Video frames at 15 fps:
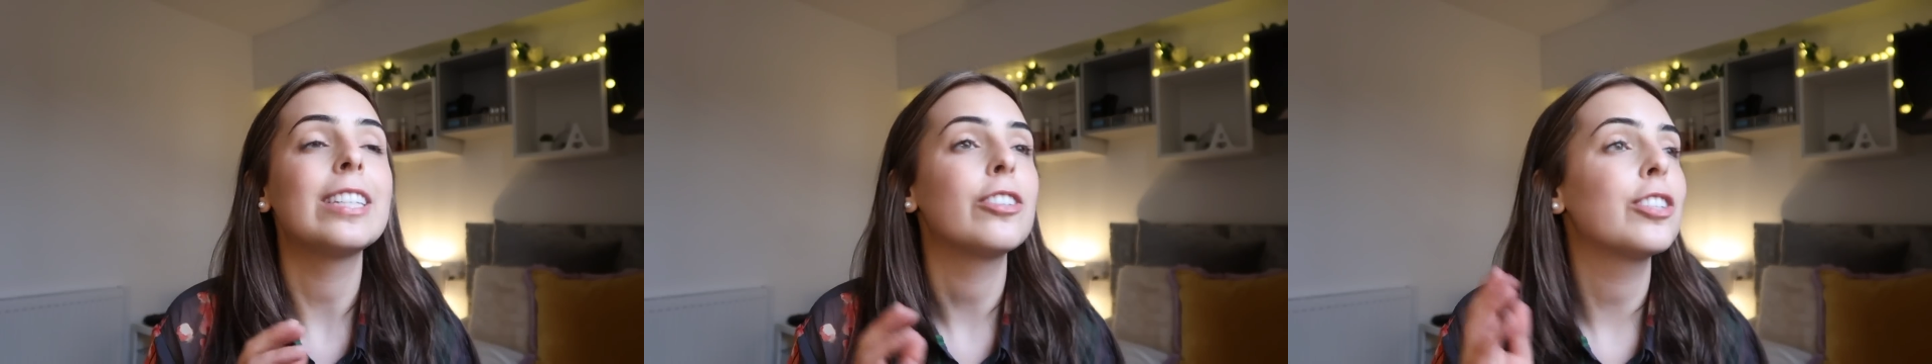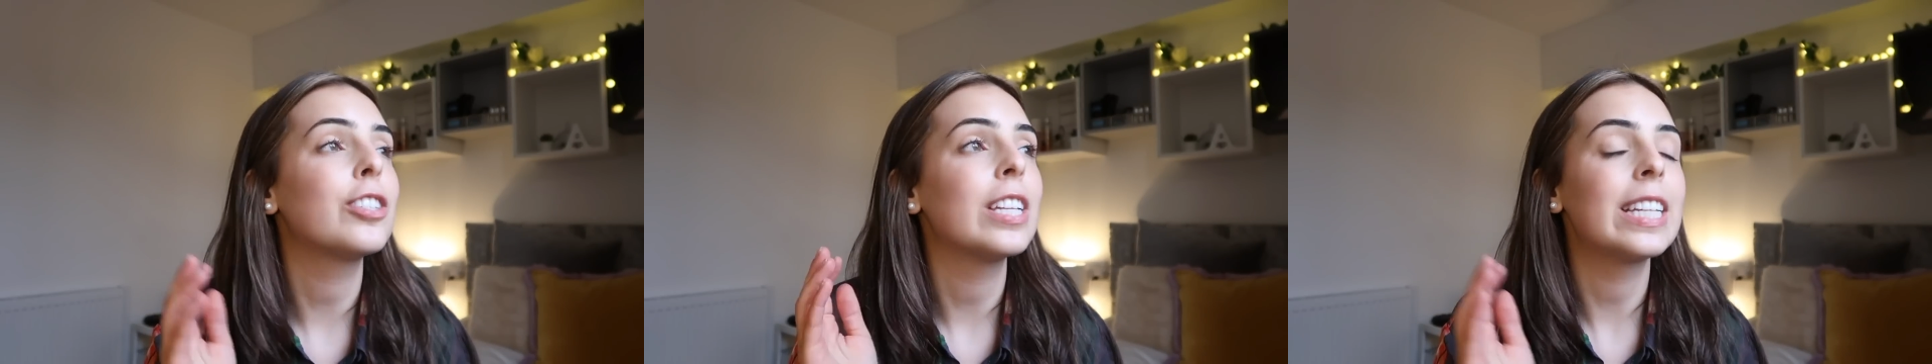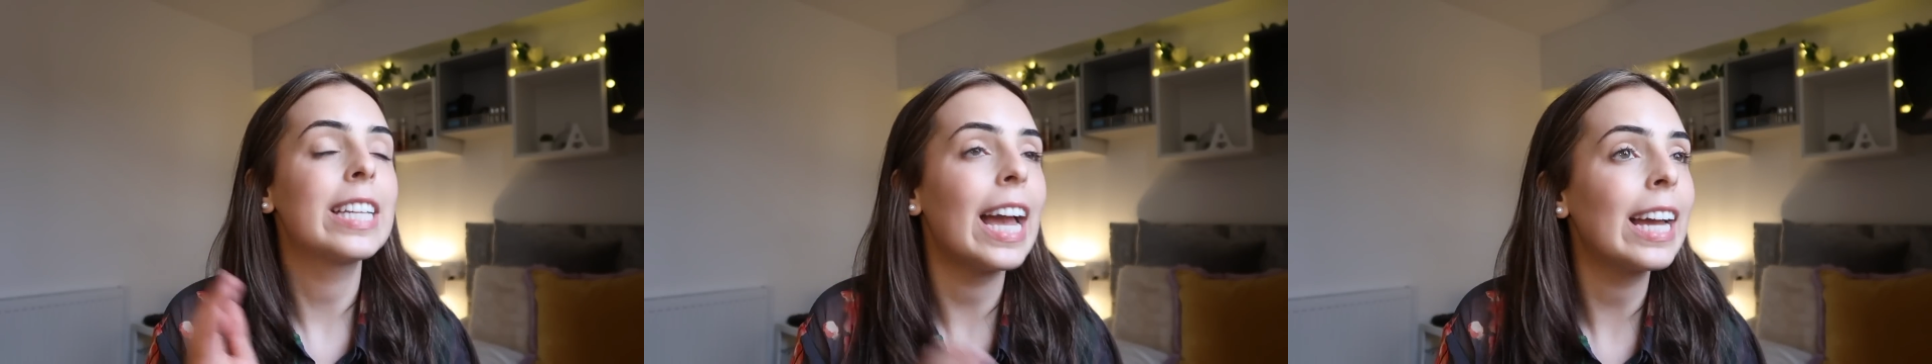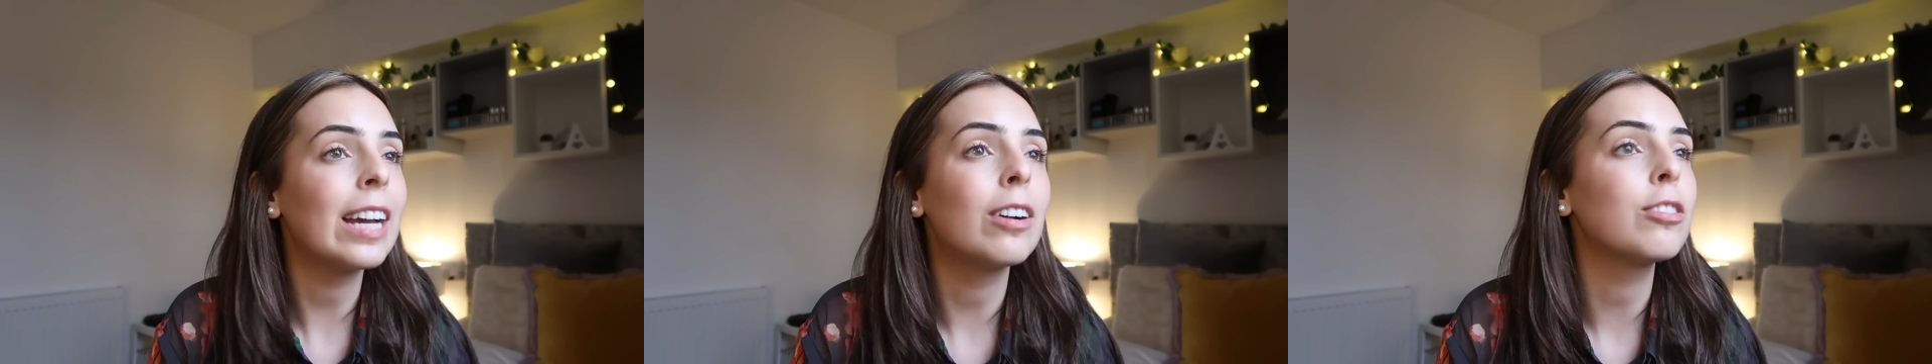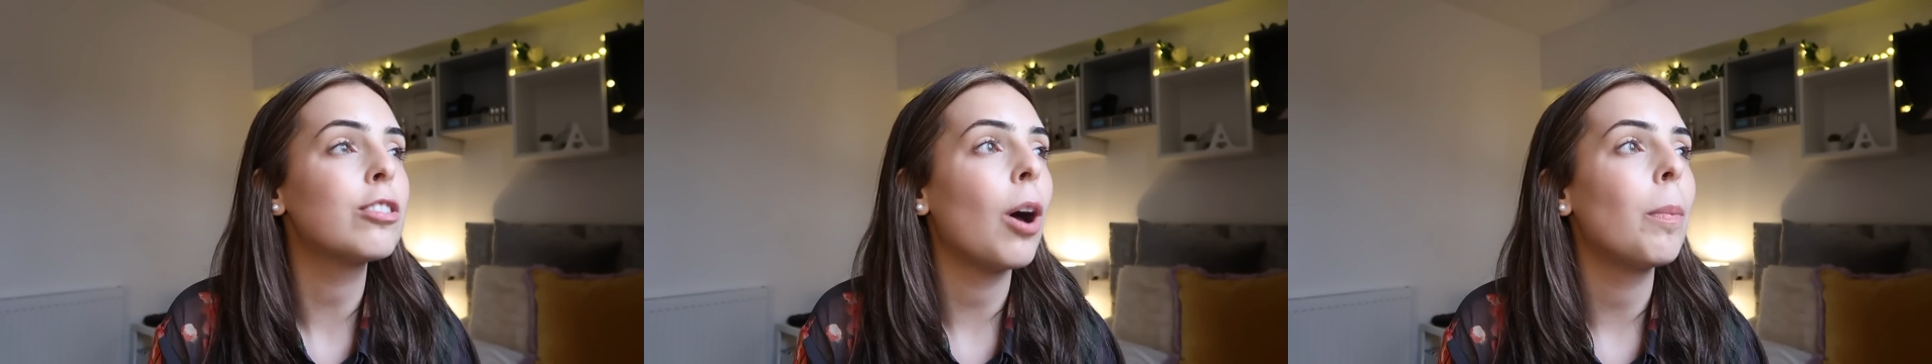just
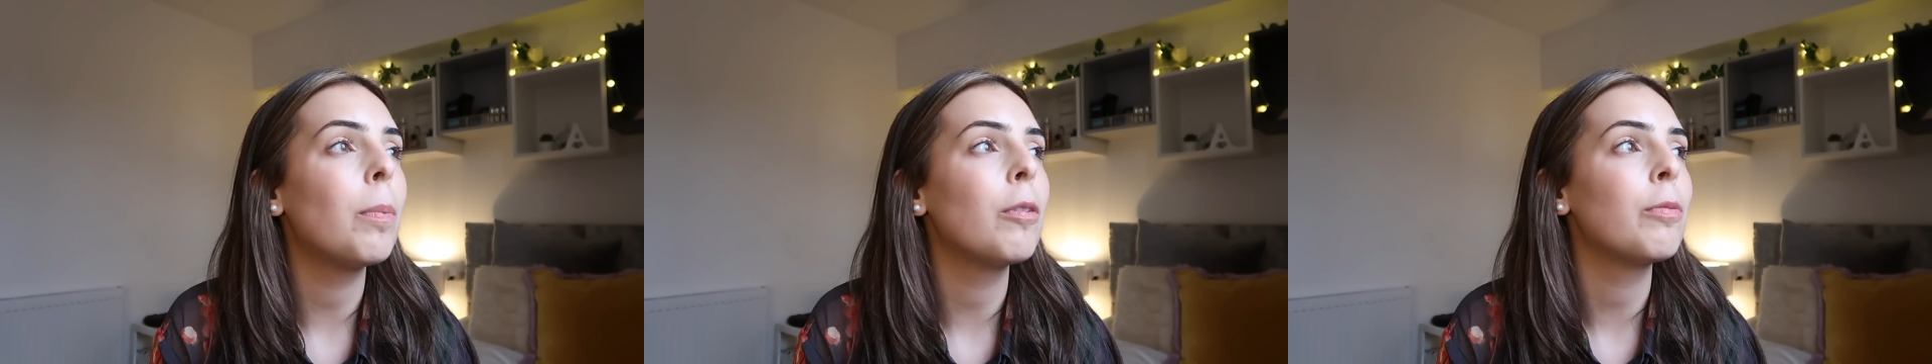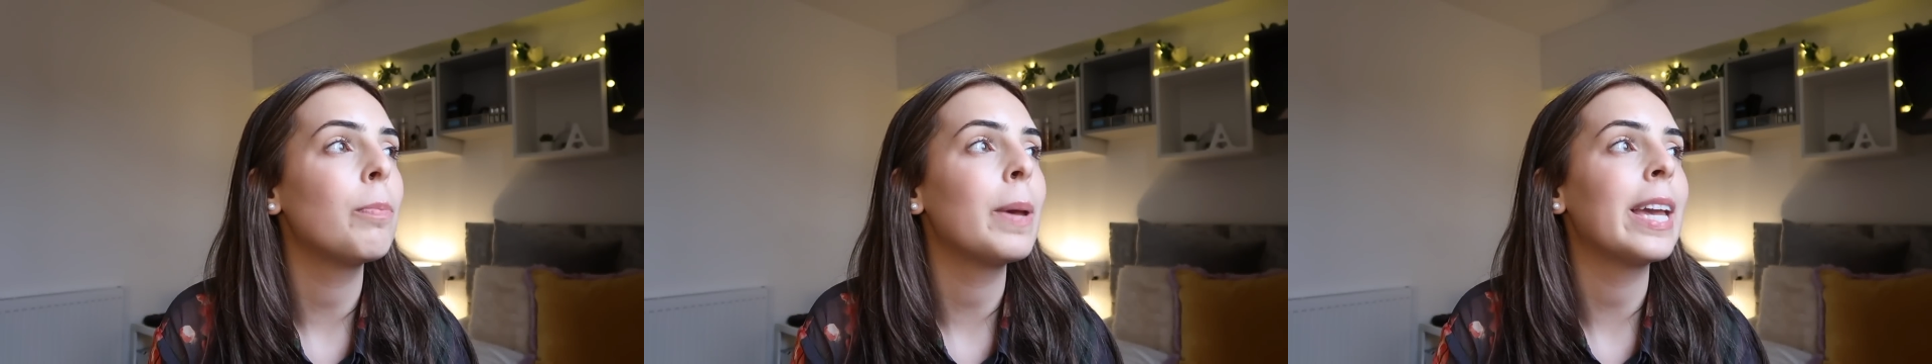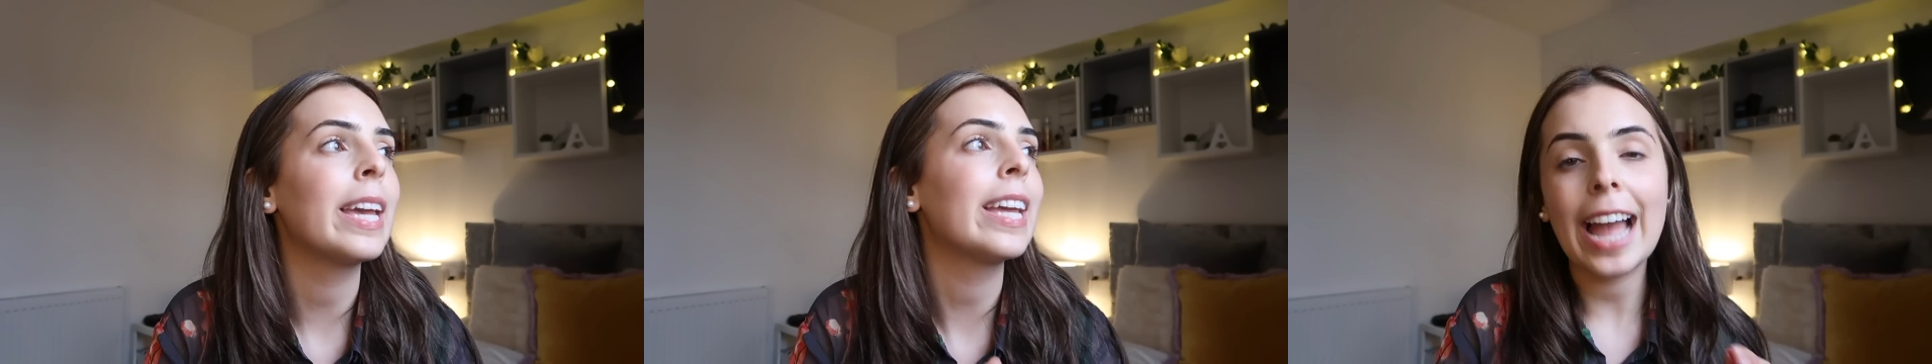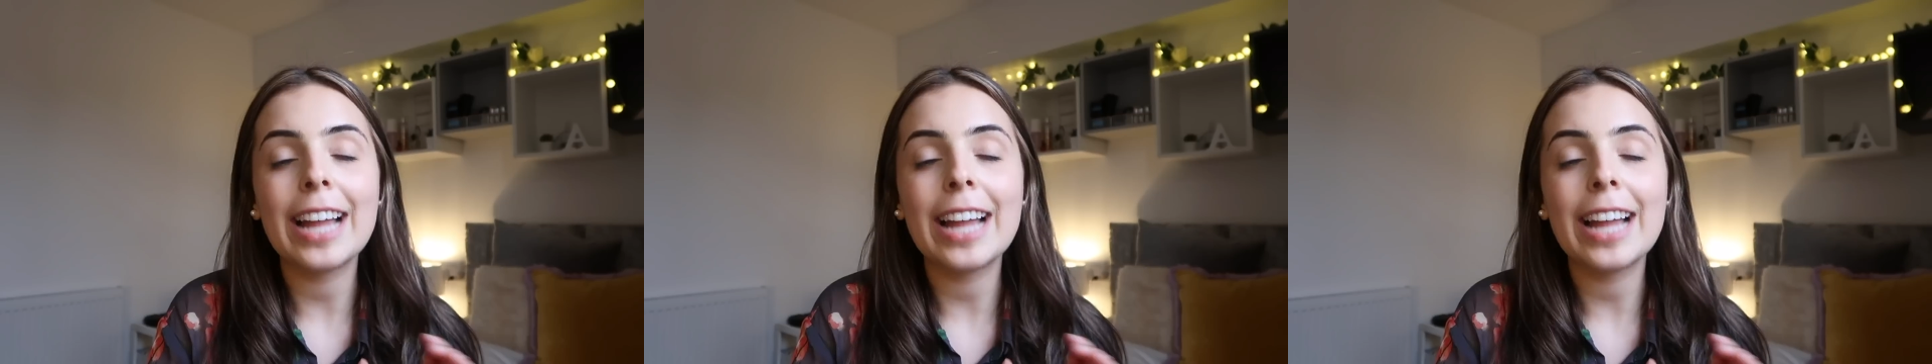getting on top of me